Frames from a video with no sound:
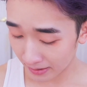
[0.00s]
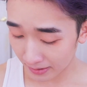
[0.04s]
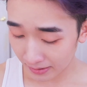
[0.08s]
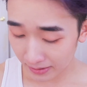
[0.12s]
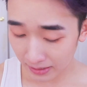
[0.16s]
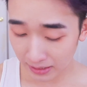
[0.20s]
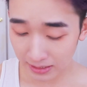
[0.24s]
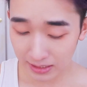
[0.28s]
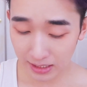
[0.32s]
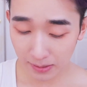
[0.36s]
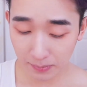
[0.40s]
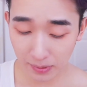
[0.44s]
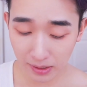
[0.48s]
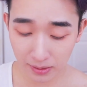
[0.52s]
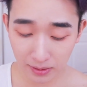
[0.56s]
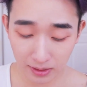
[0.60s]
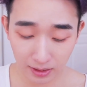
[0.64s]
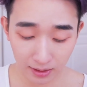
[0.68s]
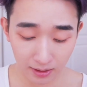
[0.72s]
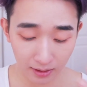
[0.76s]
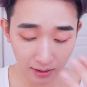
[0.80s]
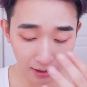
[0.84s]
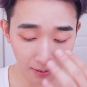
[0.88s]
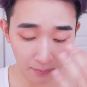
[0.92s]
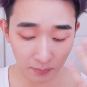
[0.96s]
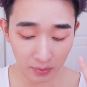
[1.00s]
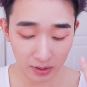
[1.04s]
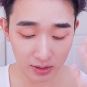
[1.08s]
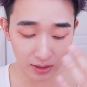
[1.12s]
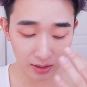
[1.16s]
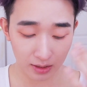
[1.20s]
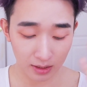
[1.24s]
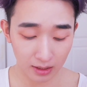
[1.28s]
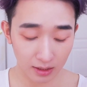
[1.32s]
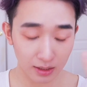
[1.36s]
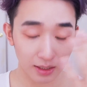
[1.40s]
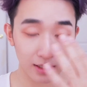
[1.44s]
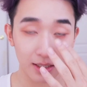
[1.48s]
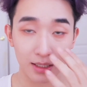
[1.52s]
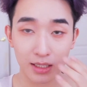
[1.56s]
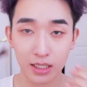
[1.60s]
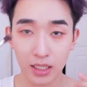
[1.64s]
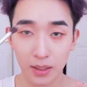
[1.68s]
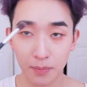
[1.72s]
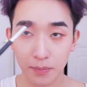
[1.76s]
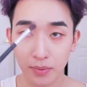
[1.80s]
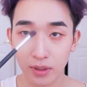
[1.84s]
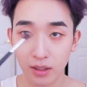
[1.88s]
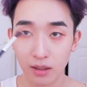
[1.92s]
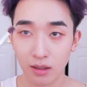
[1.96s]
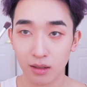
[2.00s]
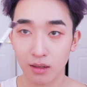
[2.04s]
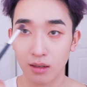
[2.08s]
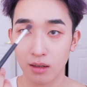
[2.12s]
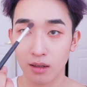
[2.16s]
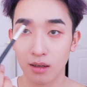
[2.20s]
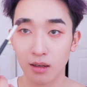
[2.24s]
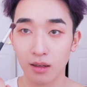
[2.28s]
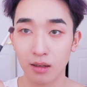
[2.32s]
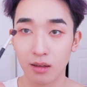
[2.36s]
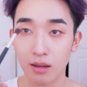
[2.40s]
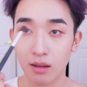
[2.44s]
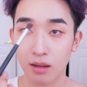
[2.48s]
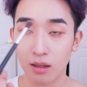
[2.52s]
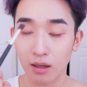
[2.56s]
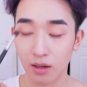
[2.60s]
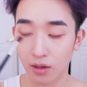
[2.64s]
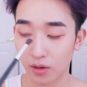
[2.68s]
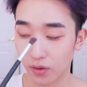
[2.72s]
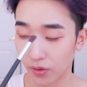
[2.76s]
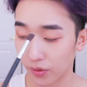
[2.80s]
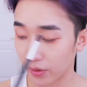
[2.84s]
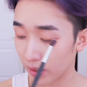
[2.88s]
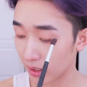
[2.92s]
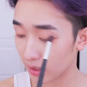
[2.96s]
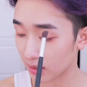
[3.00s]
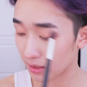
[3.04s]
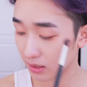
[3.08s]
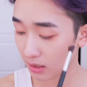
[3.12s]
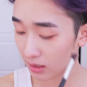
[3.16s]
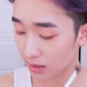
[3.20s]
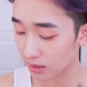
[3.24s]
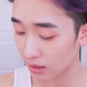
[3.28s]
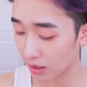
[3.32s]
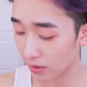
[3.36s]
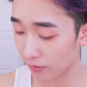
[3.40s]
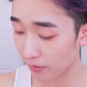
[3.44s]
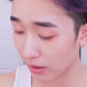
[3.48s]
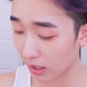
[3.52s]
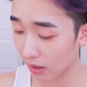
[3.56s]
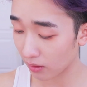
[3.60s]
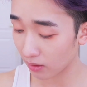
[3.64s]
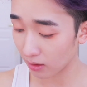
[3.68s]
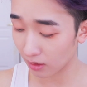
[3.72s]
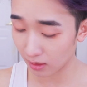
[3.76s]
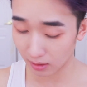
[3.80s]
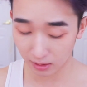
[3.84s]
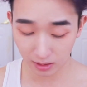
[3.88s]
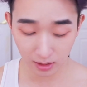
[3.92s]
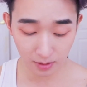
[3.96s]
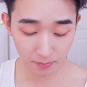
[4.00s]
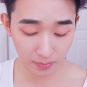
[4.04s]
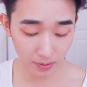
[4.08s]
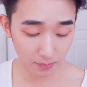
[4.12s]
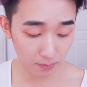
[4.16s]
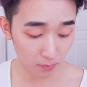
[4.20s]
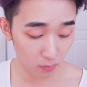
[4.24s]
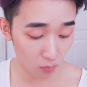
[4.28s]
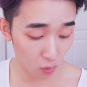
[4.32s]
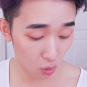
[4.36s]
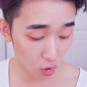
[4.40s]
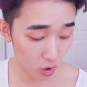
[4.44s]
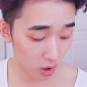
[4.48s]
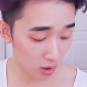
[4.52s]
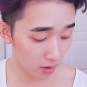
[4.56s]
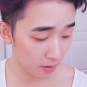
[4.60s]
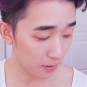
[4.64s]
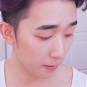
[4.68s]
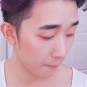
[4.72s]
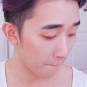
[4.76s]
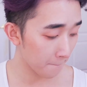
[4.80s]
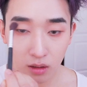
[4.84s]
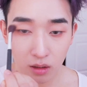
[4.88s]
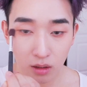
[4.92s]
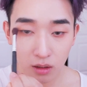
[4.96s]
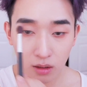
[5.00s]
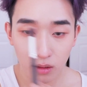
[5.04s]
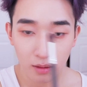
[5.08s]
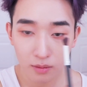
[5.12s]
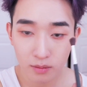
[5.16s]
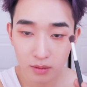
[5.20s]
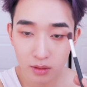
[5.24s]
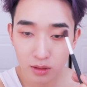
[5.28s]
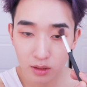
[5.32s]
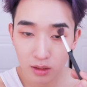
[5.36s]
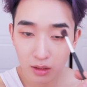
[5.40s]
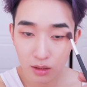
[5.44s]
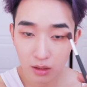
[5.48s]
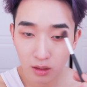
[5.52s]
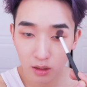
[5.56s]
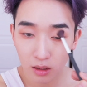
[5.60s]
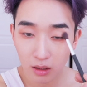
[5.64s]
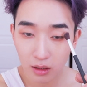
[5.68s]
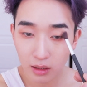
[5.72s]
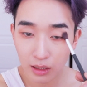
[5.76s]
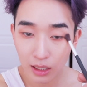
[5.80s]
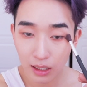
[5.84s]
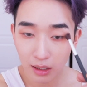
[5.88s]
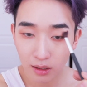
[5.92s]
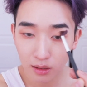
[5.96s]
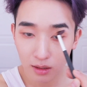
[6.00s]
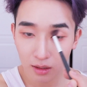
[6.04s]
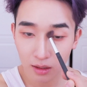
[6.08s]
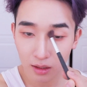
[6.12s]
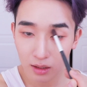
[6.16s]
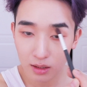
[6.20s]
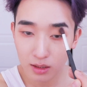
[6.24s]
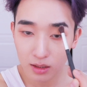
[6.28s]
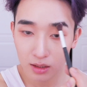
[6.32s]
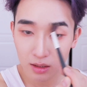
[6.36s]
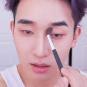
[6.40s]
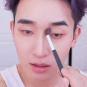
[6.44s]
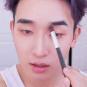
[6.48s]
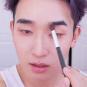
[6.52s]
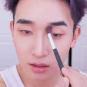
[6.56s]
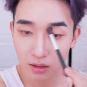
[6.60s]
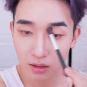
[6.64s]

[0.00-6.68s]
Next up, I'm just going to deepen the creases around a little bit more. Just going to connect this.